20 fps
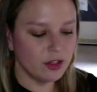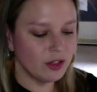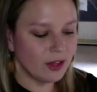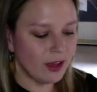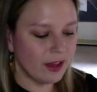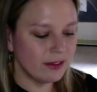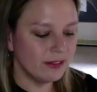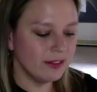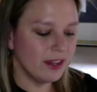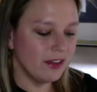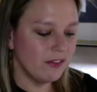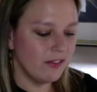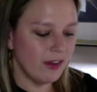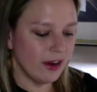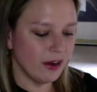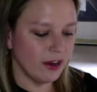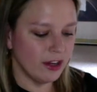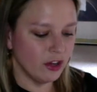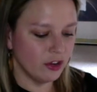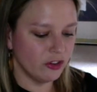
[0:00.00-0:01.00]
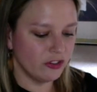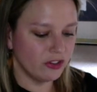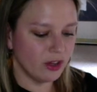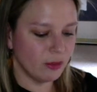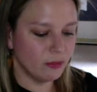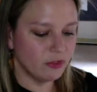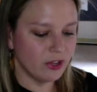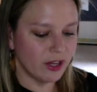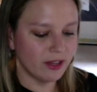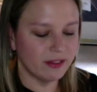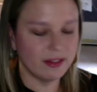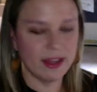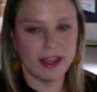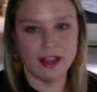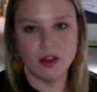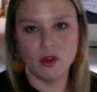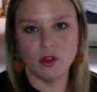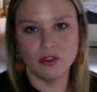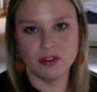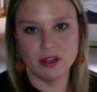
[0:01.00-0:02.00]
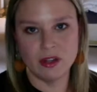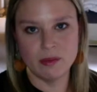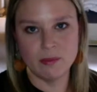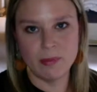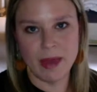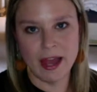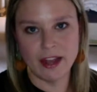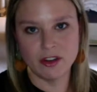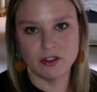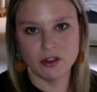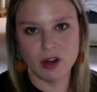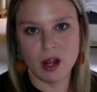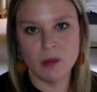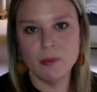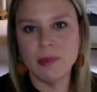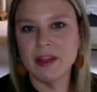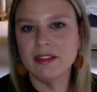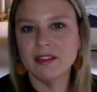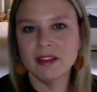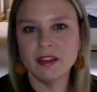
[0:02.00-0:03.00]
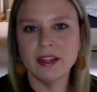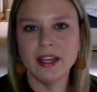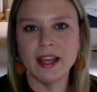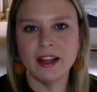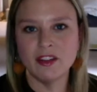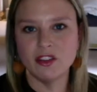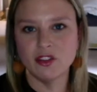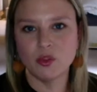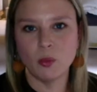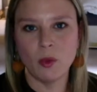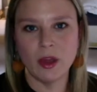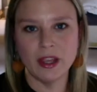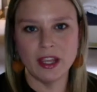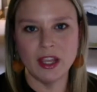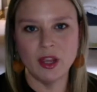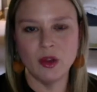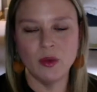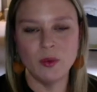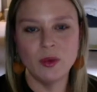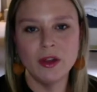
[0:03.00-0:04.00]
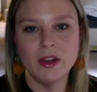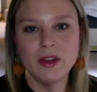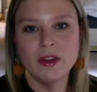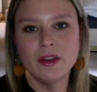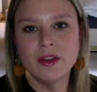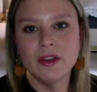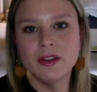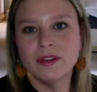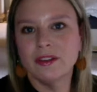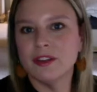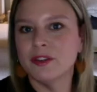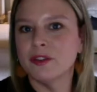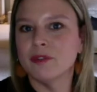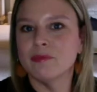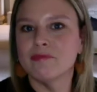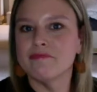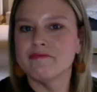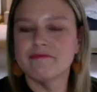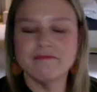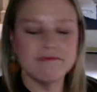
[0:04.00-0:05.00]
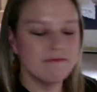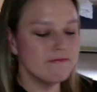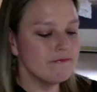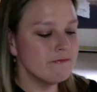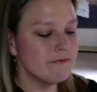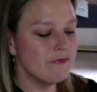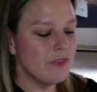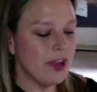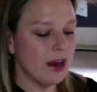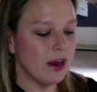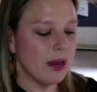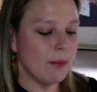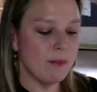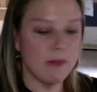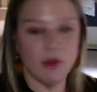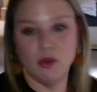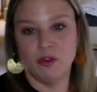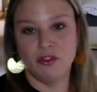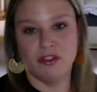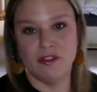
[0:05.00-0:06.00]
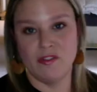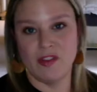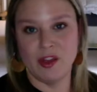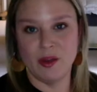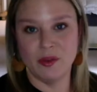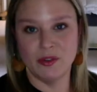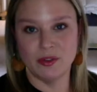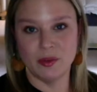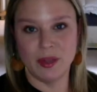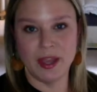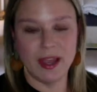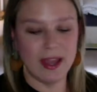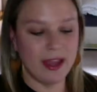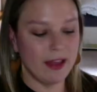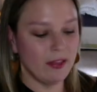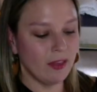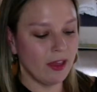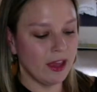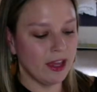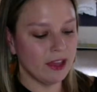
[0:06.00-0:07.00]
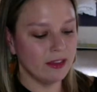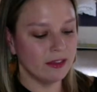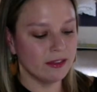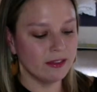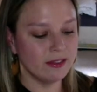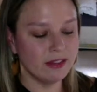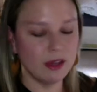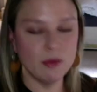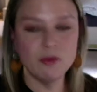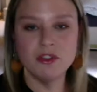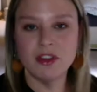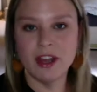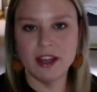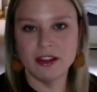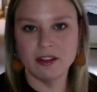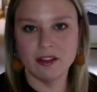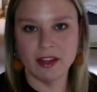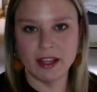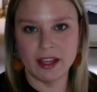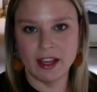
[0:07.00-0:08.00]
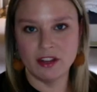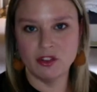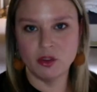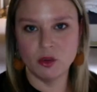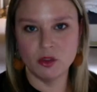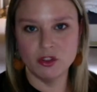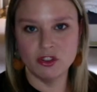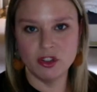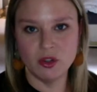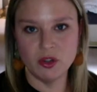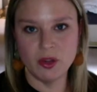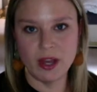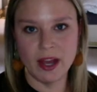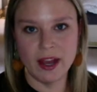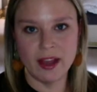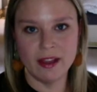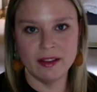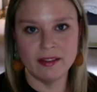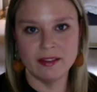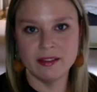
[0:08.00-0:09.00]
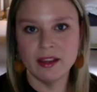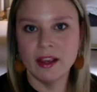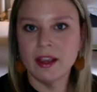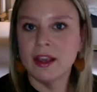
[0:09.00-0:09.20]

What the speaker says: I say vary your subject's angles and backdrop. Basically, I just want you to vary most of those, okay? Like the subject, like I told you guys,